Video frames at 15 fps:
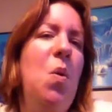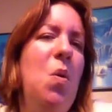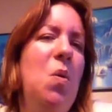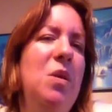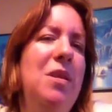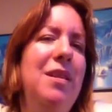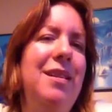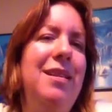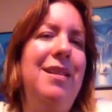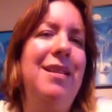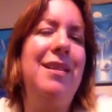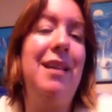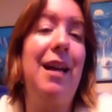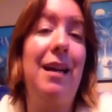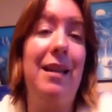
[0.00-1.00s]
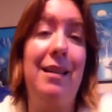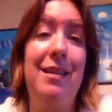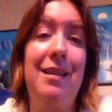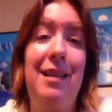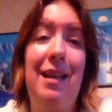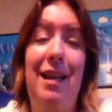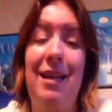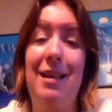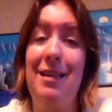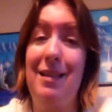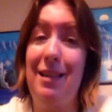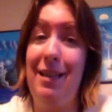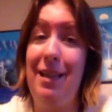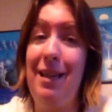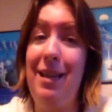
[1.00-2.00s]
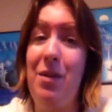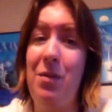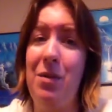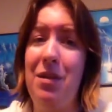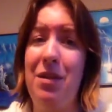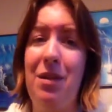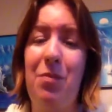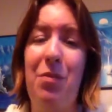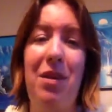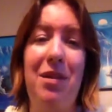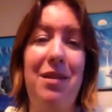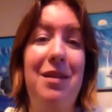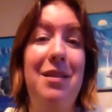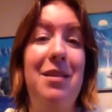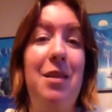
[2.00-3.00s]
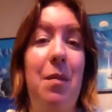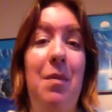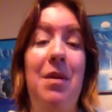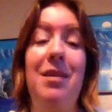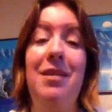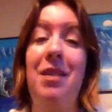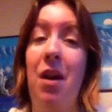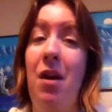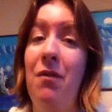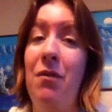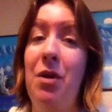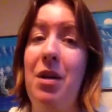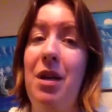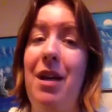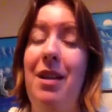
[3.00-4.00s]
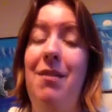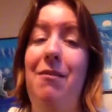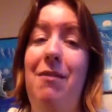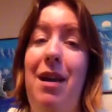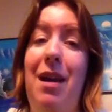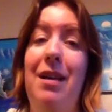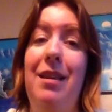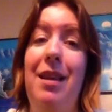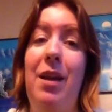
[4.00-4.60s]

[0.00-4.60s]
60 seconds, as the lady was expressing some discomfort at the fact that